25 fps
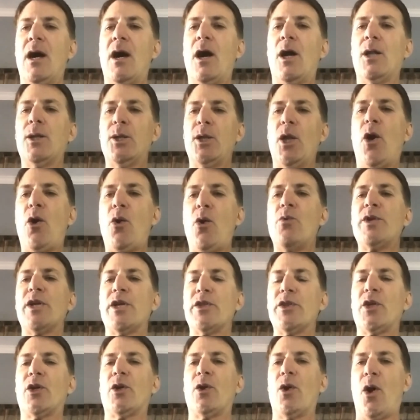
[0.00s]
alone
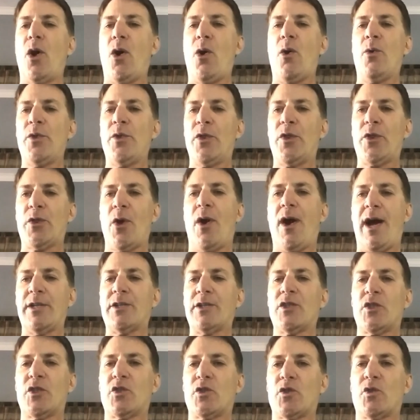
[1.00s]
in their own
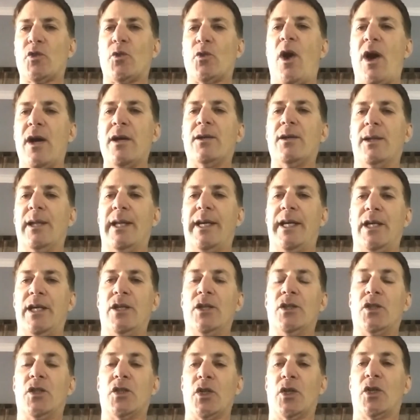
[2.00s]
thoughts,
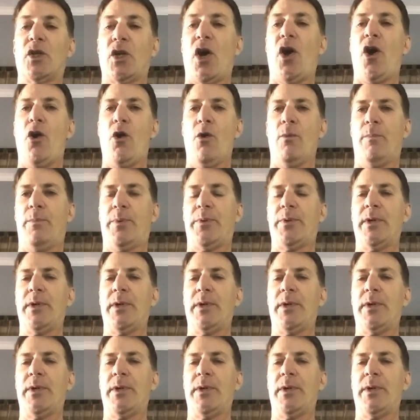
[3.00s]
struggling to cope